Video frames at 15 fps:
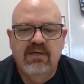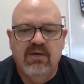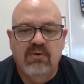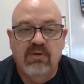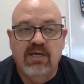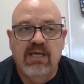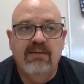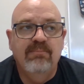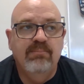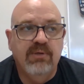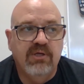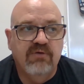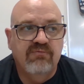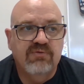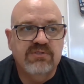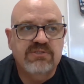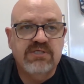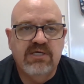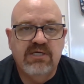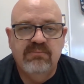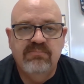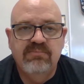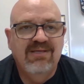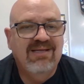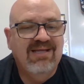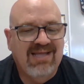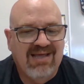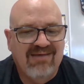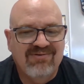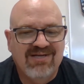Okay, be good for the sub.
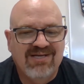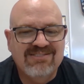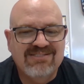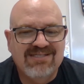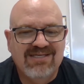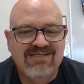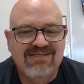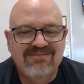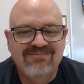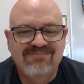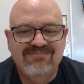Have a nice day.